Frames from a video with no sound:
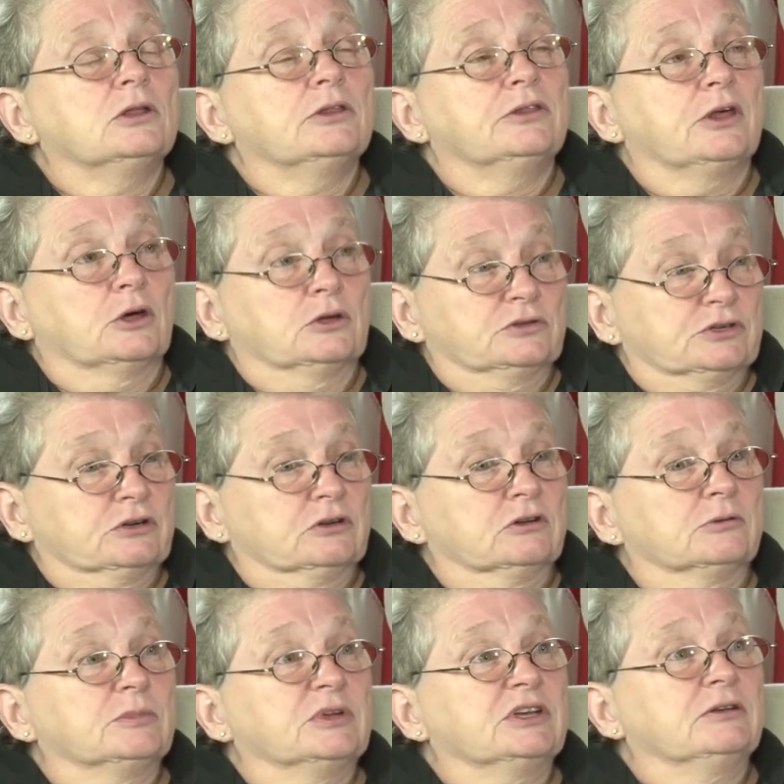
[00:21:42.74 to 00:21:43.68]
those are going
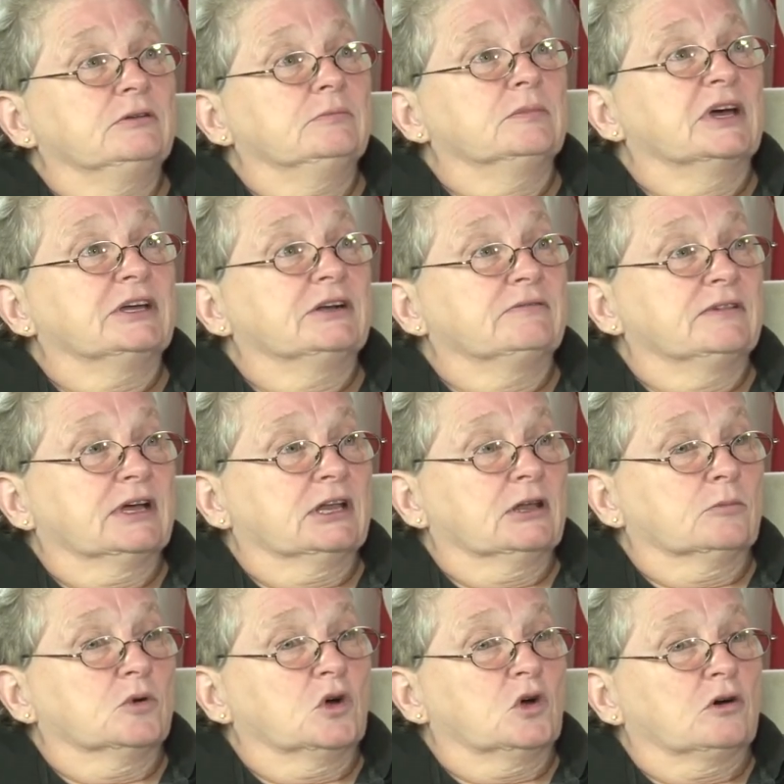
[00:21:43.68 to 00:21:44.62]
to be made
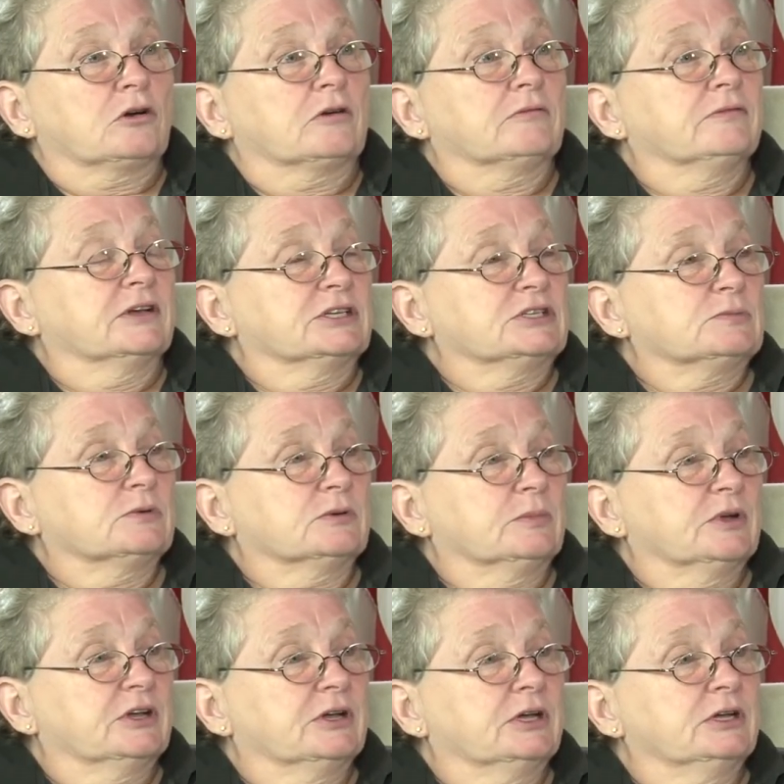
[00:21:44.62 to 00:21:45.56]
available on our Facebook
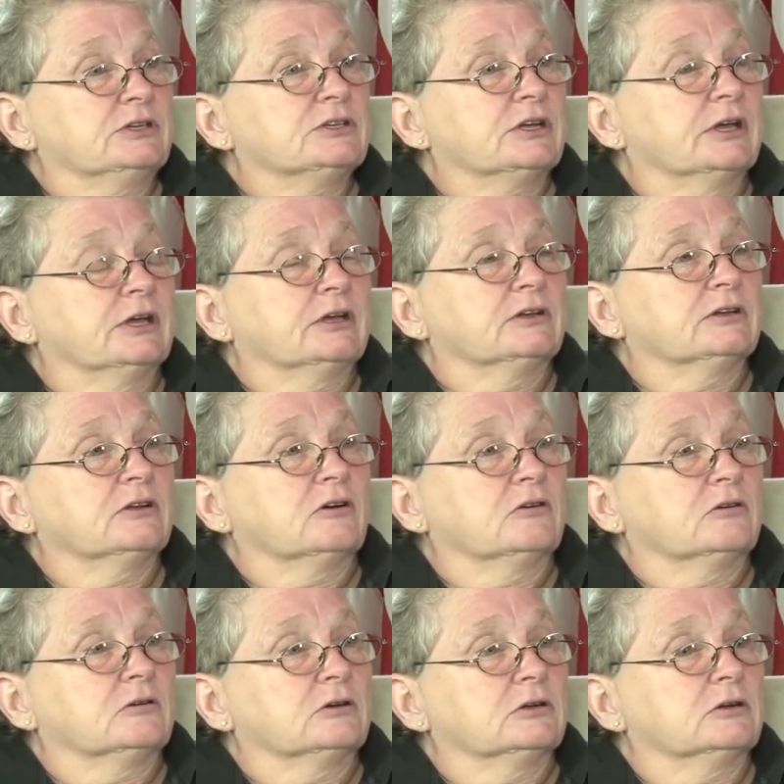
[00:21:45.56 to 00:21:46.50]
page and
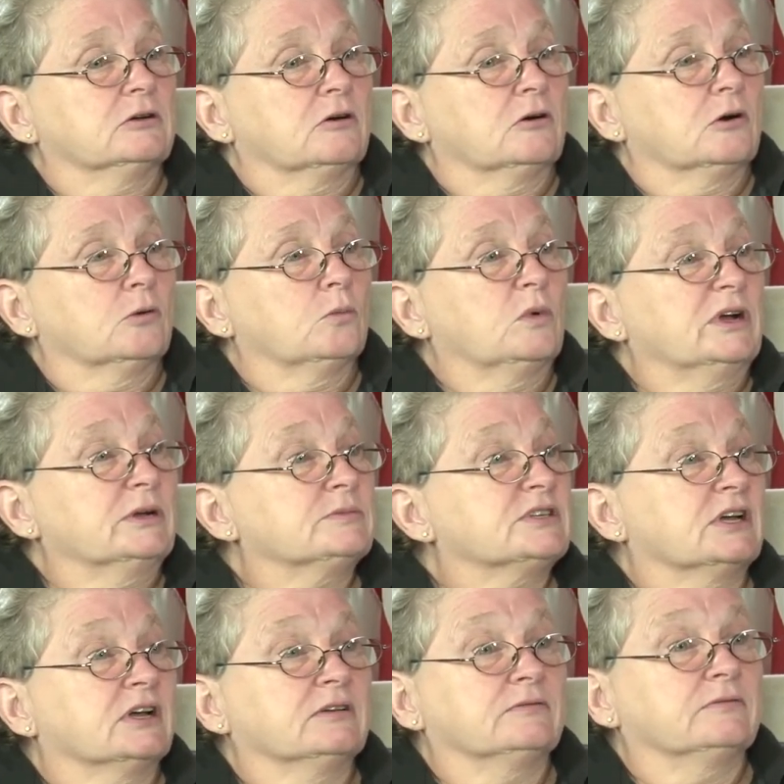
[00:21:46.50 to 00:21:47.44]
on our
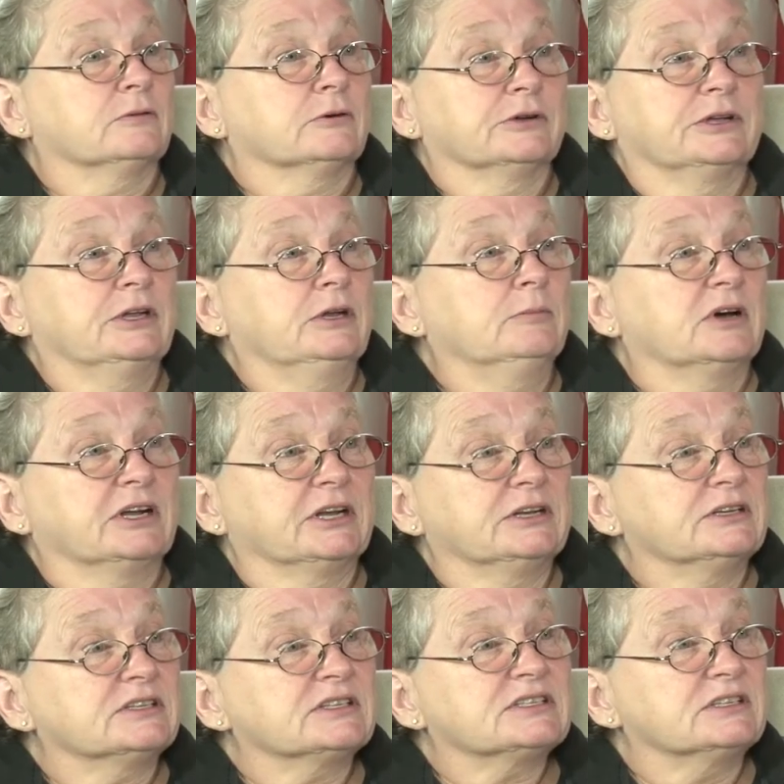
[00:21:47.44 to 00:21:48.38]
website for anybody
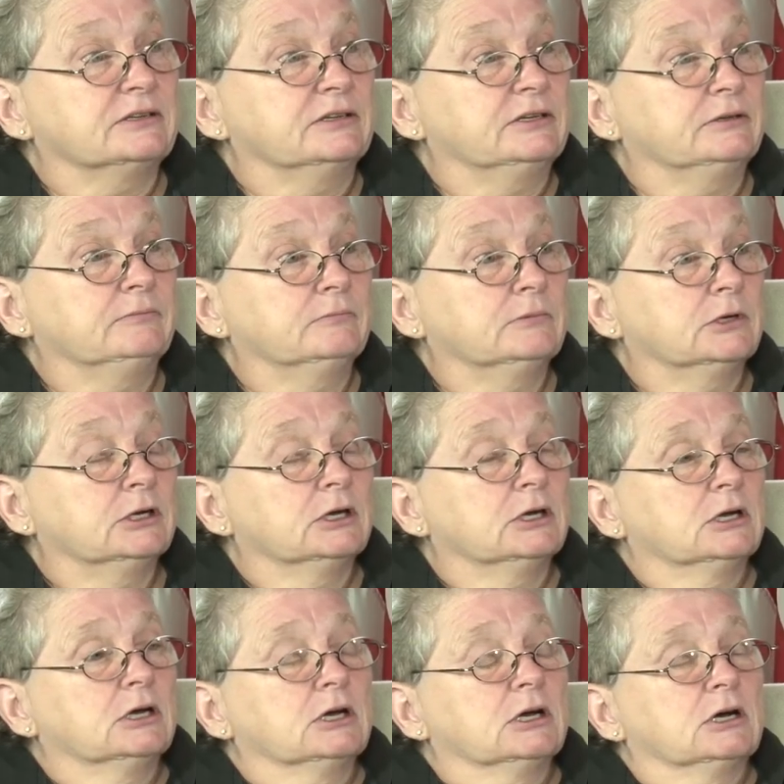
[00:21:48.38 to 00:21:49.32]
to see.
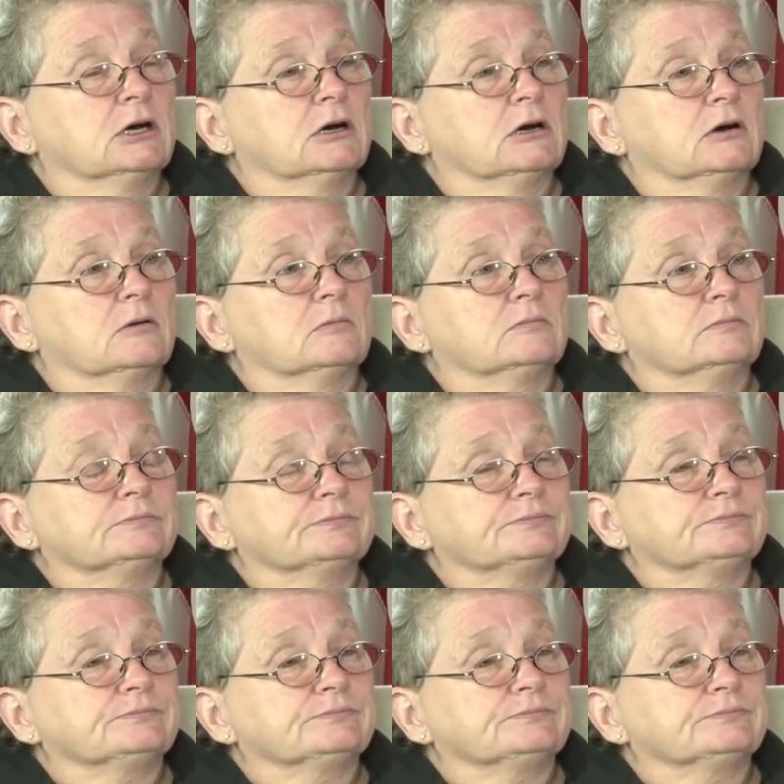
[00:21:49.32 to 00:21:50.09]
Um,